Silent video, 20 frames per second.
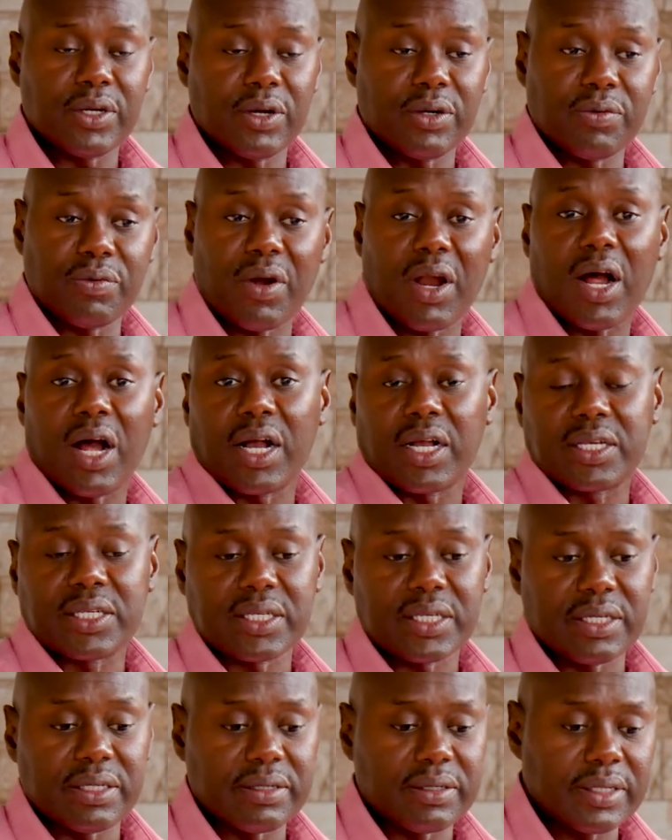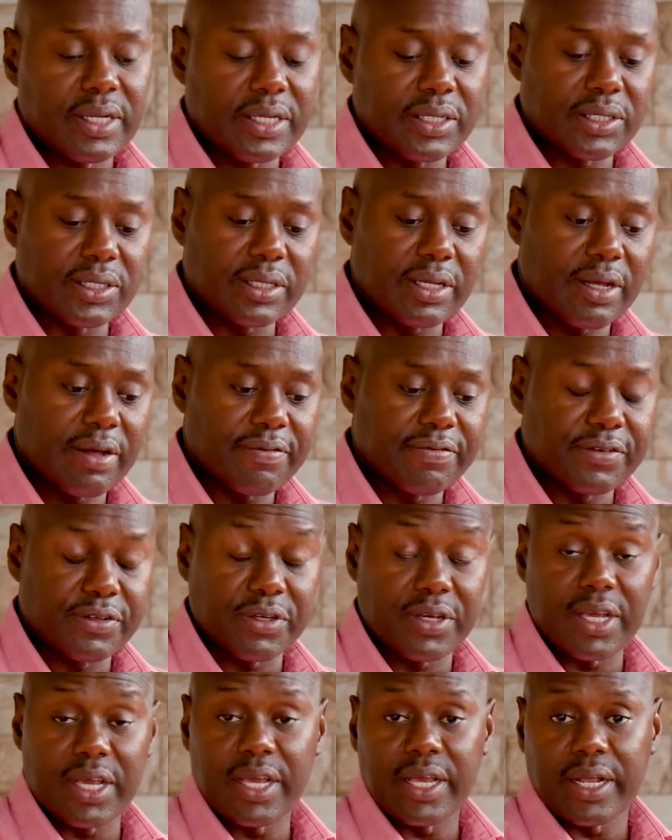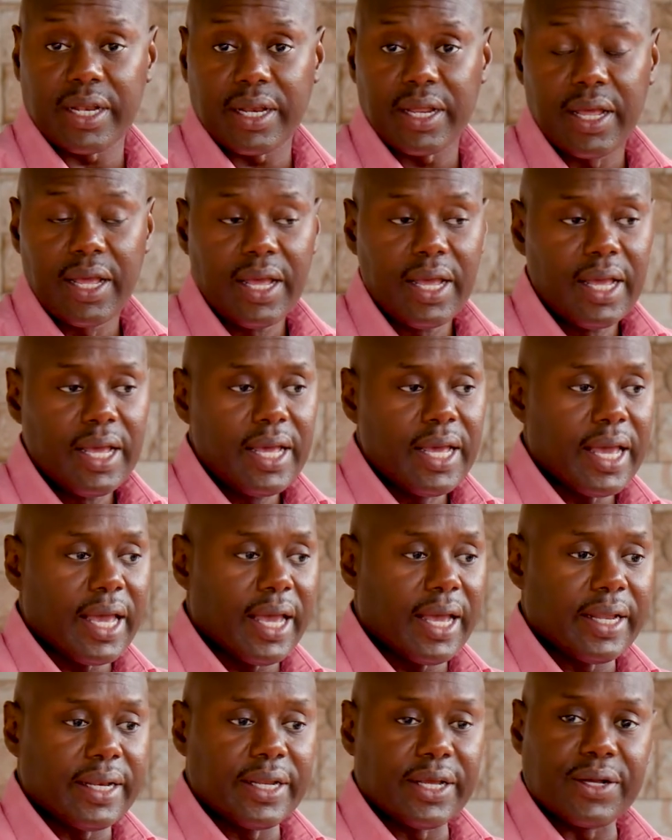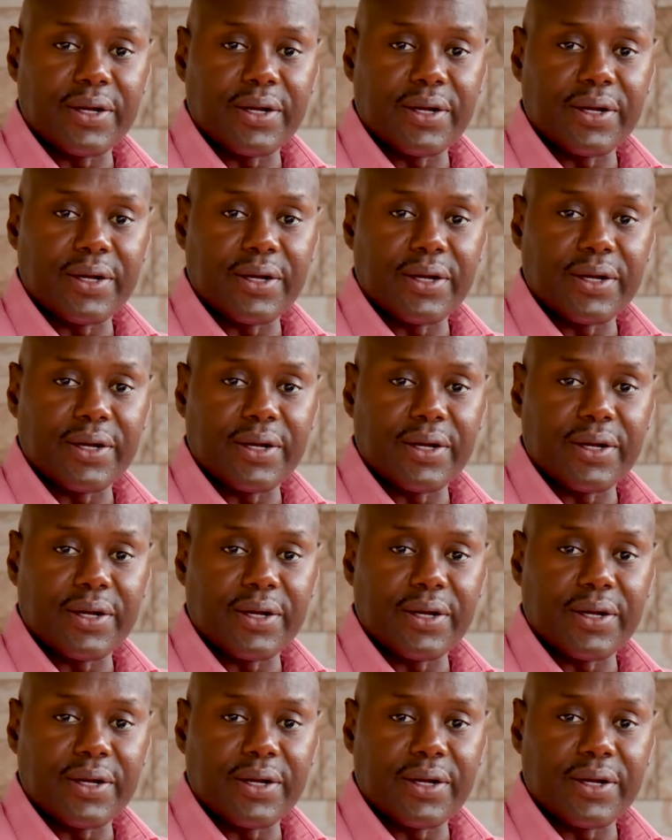on rocks and, and stuff to eat, and they